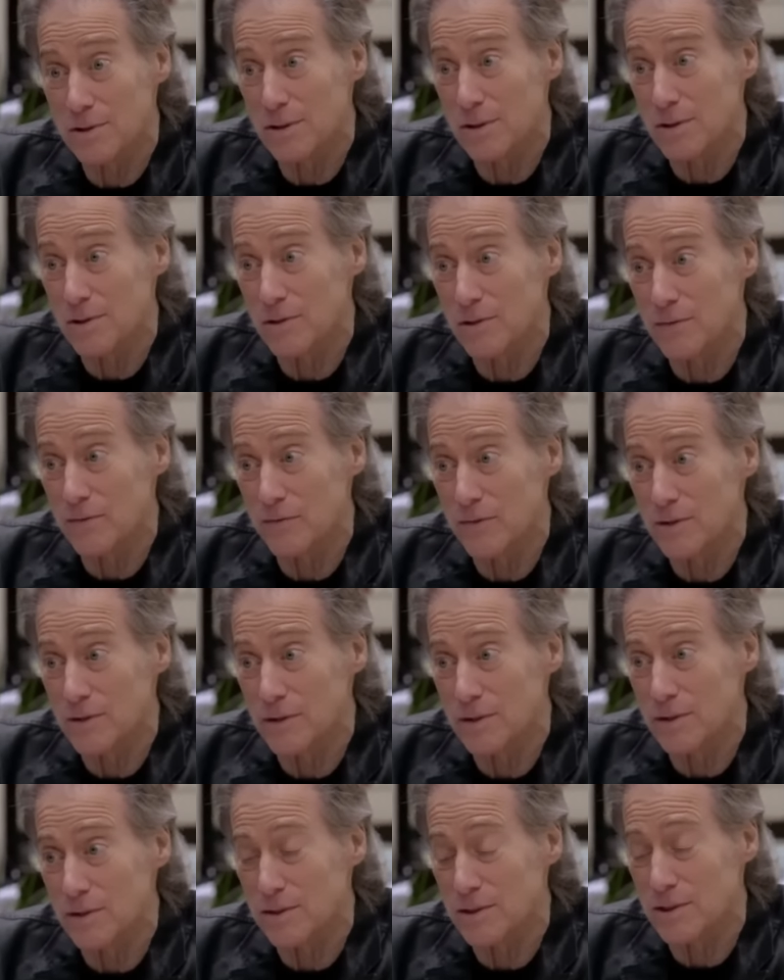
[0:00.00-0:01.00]
You know, if
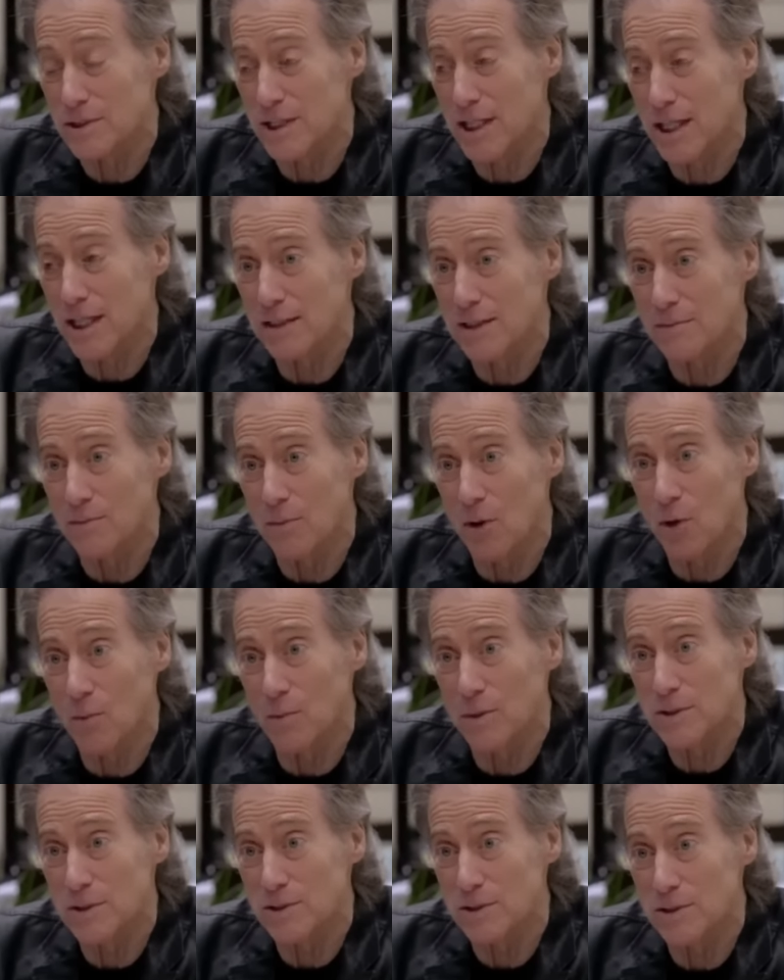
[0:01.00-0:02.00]
there's a sad
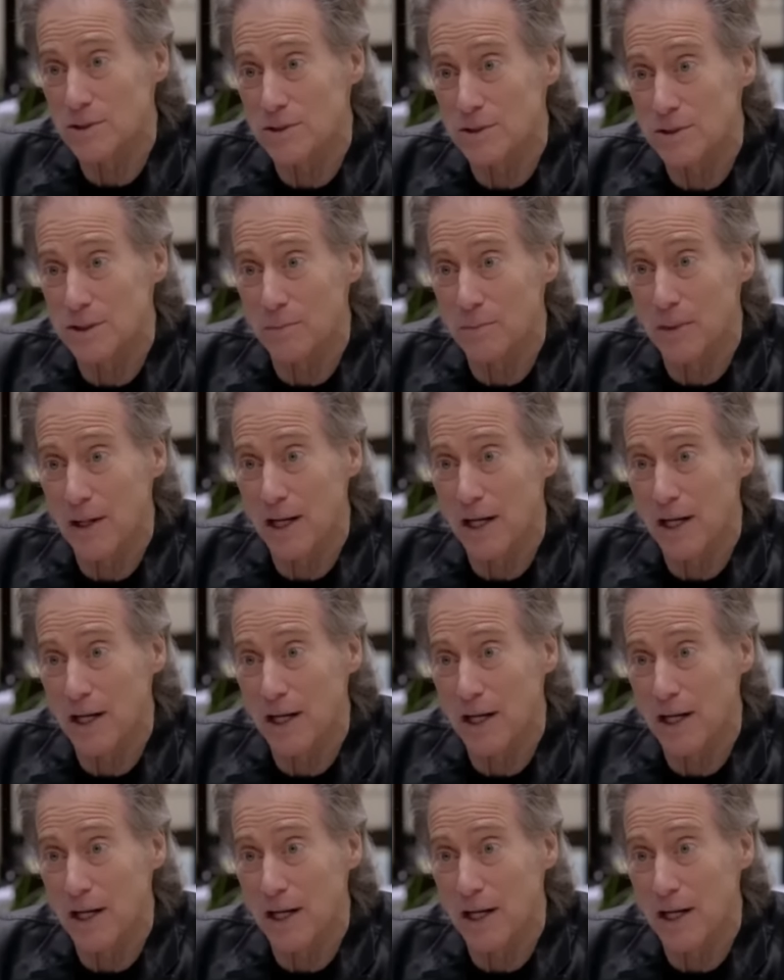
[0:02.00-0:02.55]
moment, she's in the